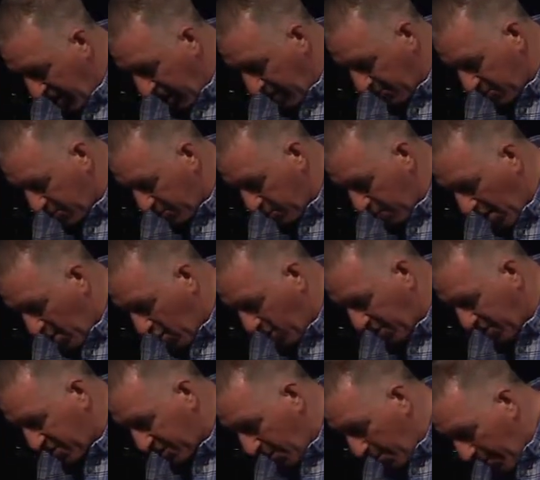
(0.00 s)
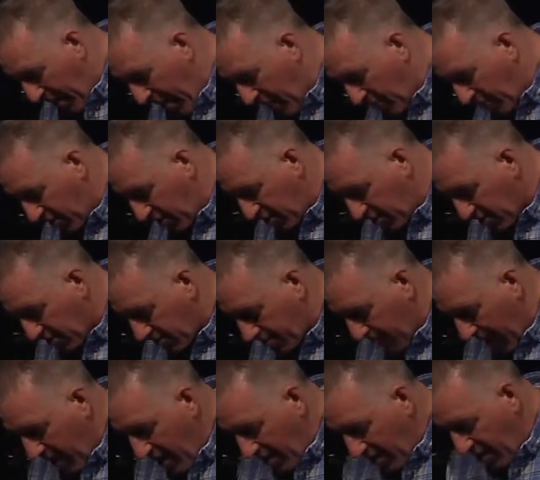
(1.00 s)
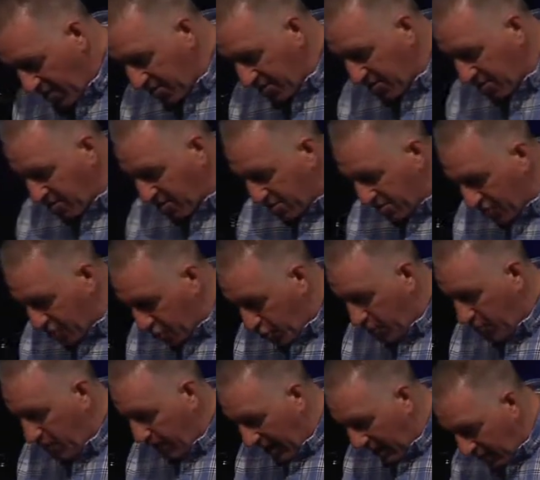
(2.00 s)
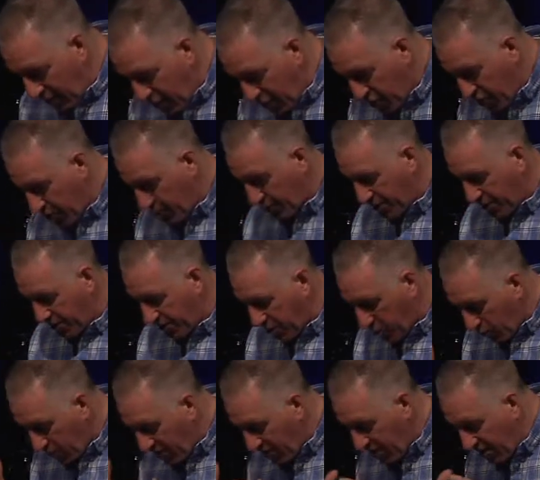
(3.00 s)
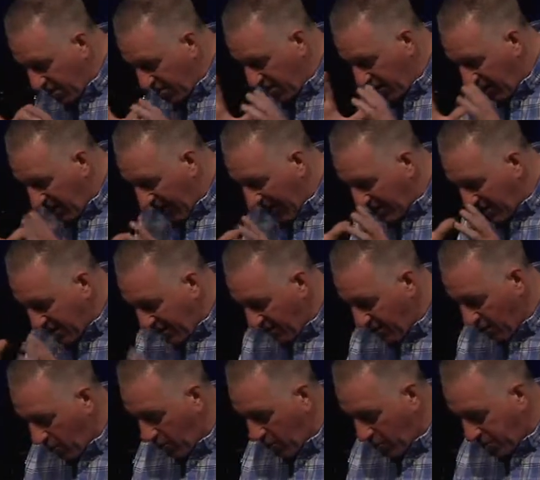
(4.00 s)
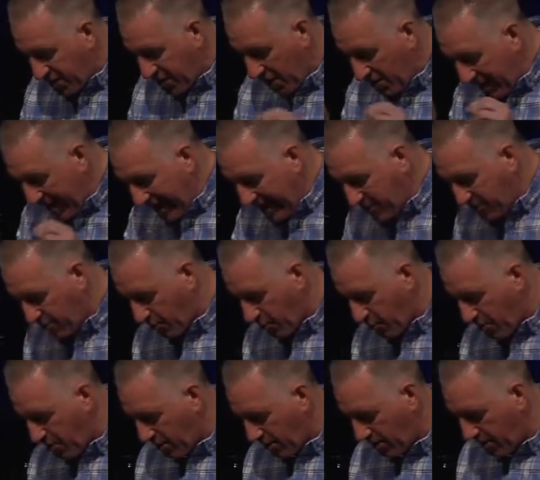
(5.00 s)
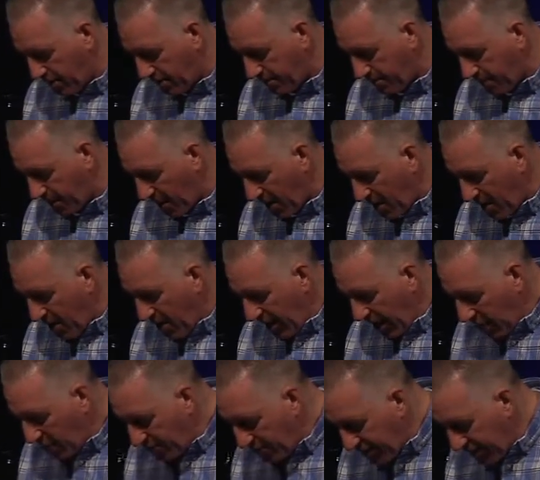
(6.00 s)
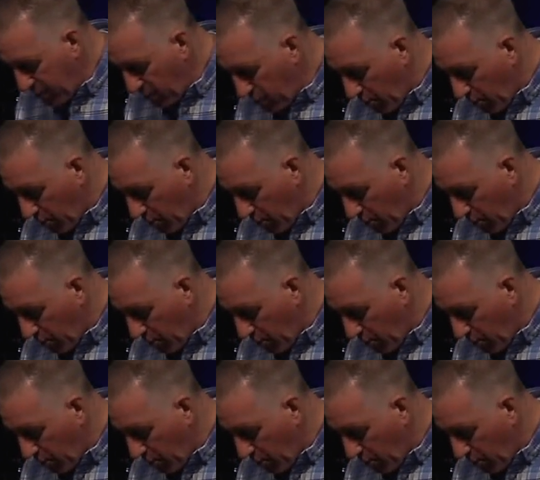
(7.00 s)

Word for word: came to bear witness about Jesus. Then it says this true light, this true Jesus, which gives light to everyone, was coming into the world. He was in the